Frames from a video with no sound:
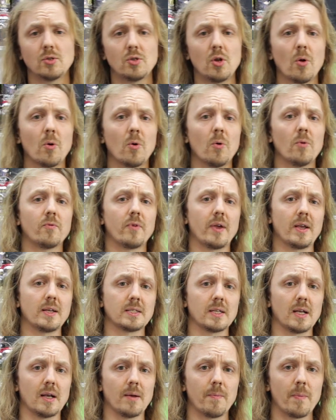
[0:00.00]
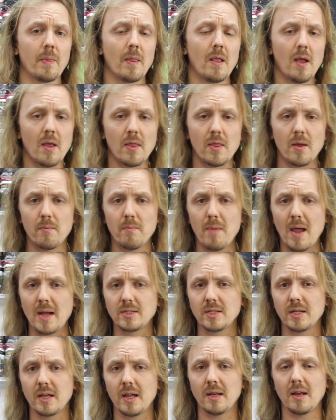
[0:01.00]
Xocoveza, their
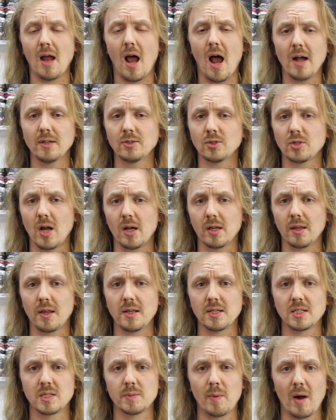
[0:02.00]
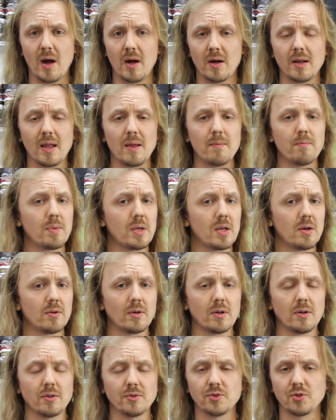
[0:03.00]
Mexican hot chocolate-inspired
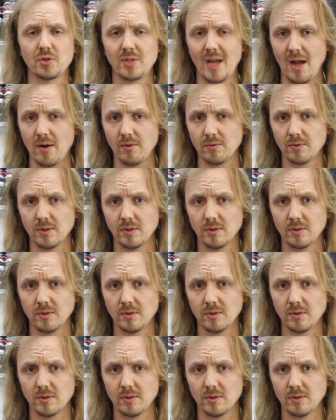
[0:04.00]
imperial stout.